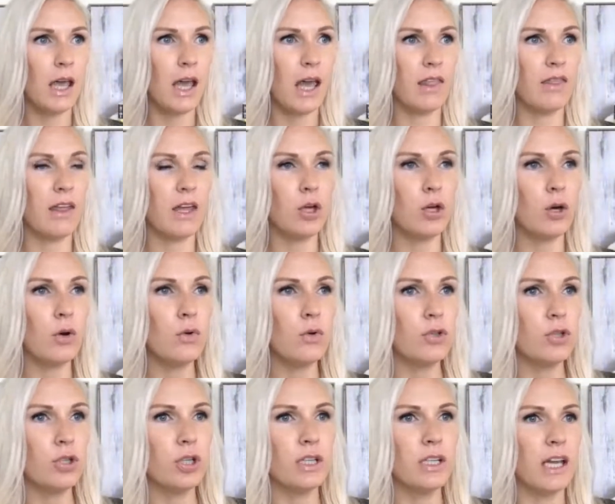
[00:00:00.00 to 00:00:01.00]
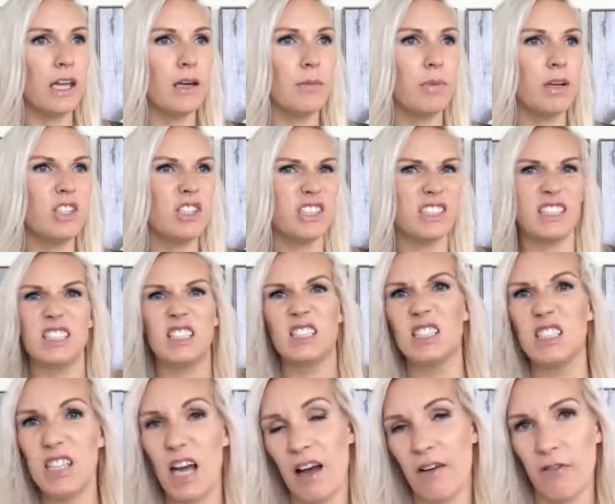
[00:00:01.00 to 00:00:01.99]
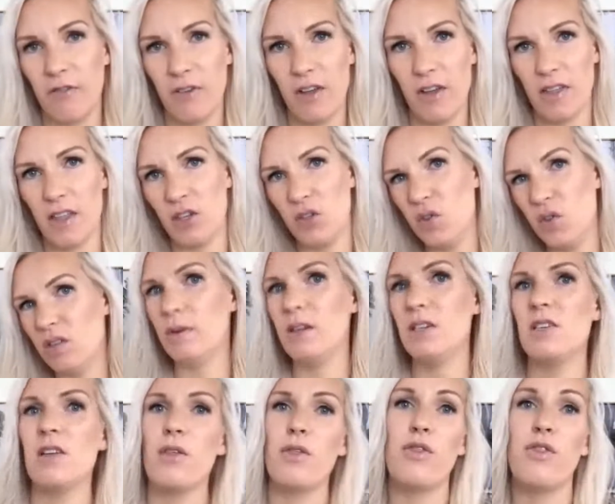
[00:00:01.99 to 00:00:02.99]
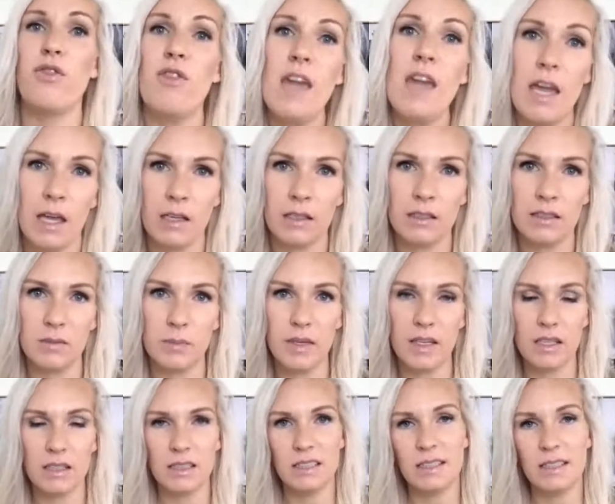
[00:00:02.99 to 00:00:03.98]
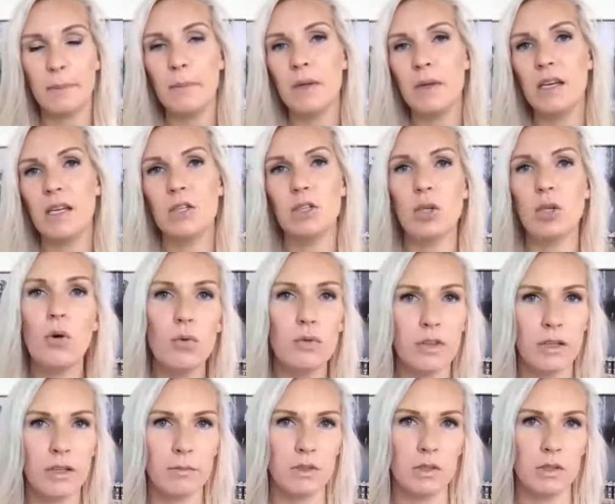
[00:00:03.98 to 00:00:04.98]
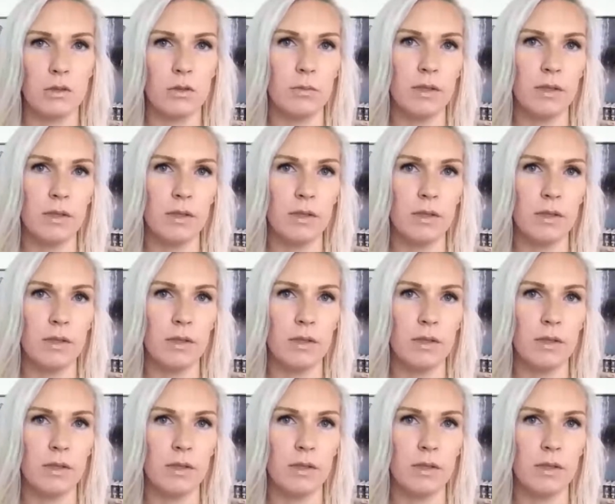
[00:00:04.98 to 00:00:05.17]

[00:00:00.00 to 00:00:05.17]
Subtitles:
and they go create a bunch of stuff and they do a bunch of things because somebody told them to,